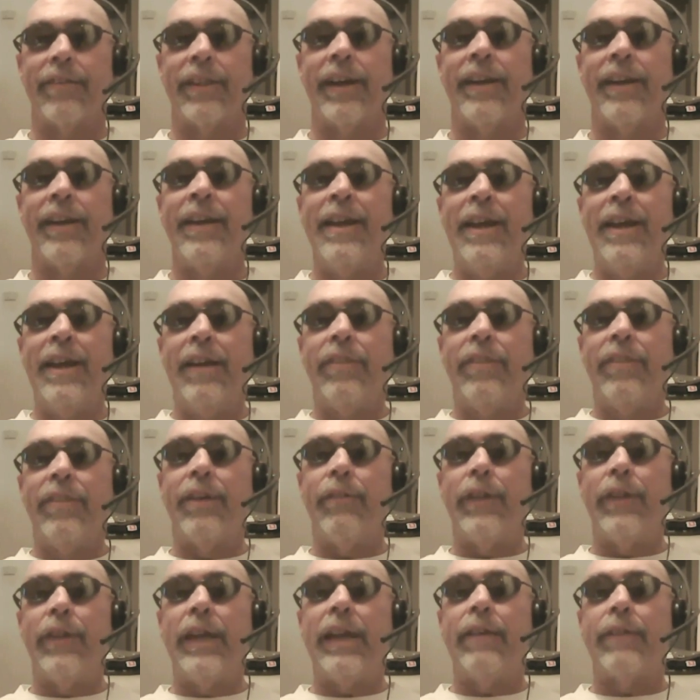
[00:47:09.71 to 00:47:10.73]
Like
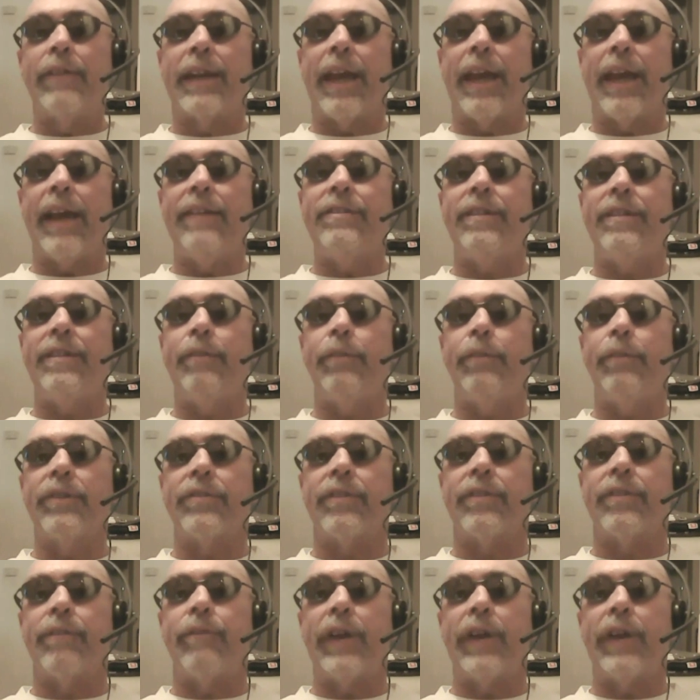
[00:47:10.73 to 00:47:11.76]
the Casey was
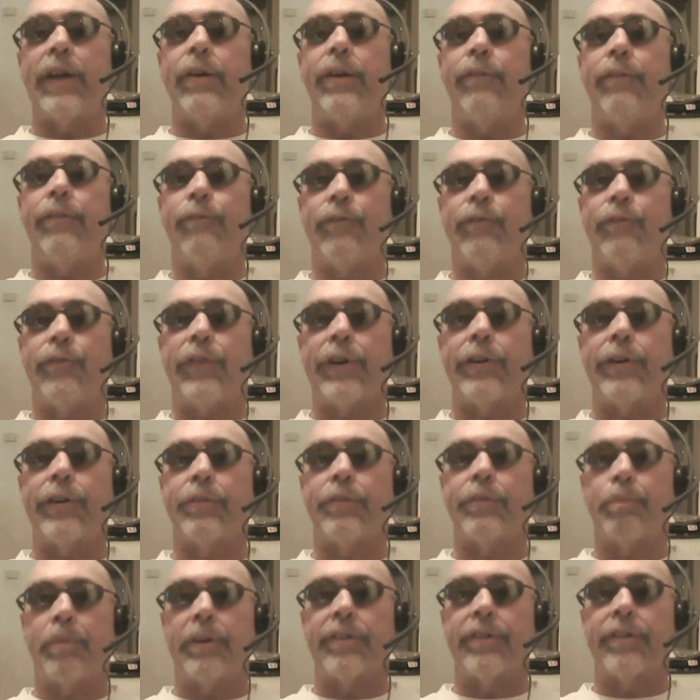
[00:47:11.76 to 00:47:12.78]
the very
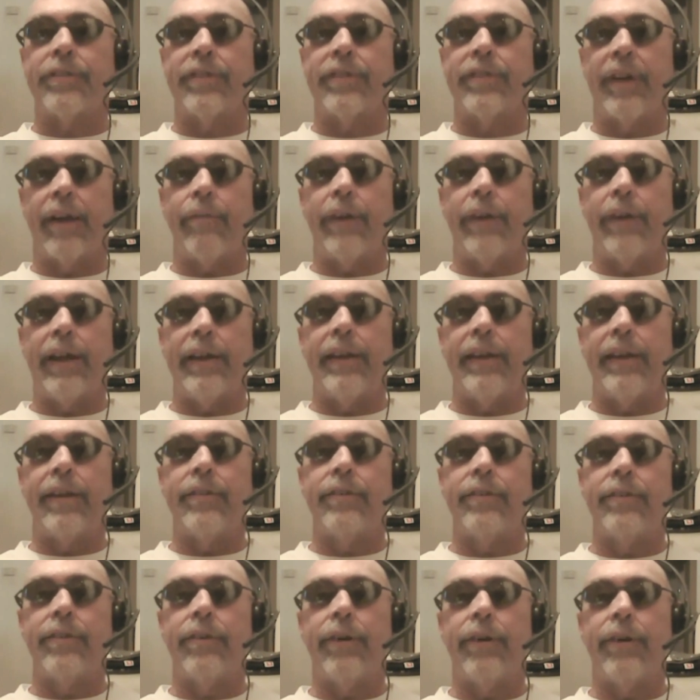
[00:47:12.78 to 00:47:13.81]
first person I ran
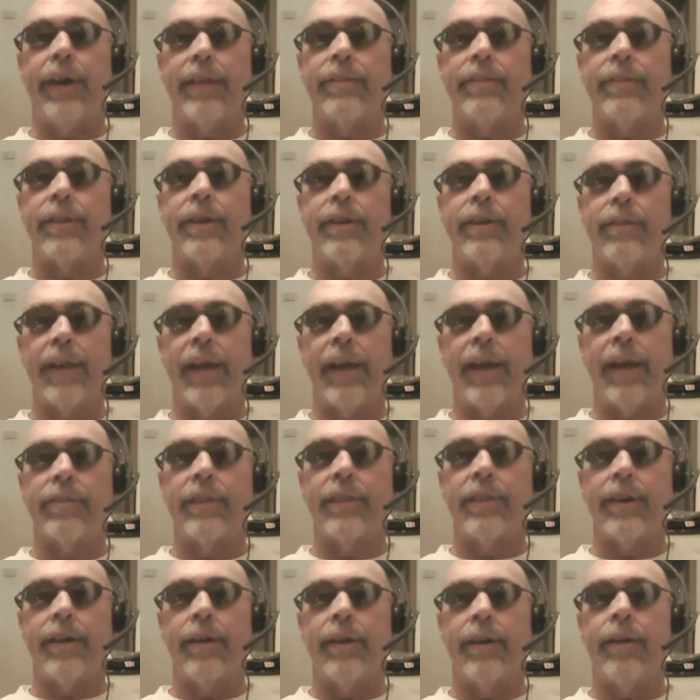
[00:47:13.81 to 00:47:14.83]
into at the at
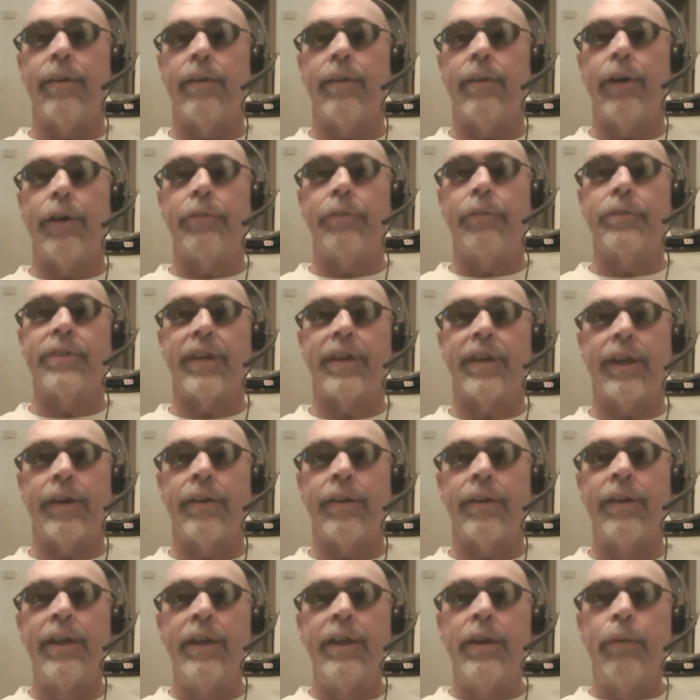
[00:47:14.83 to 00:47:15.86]
the
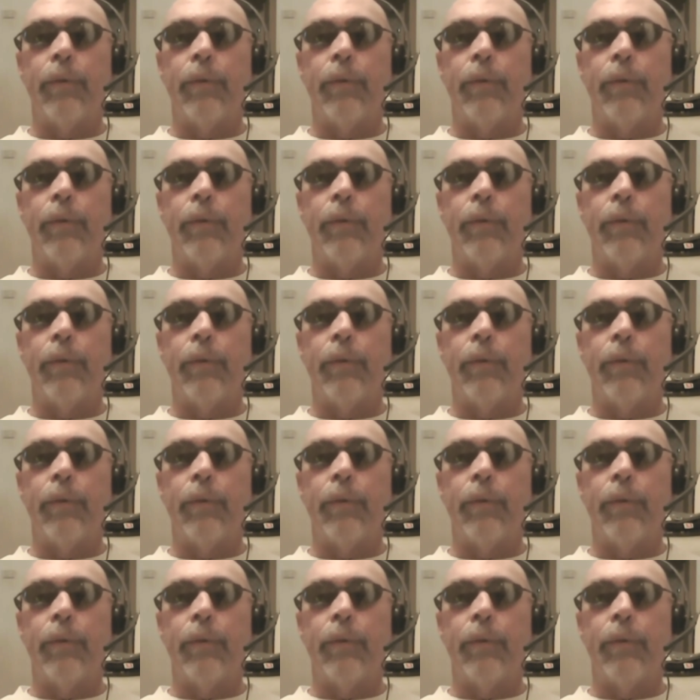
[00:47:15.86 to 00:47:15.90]
hotel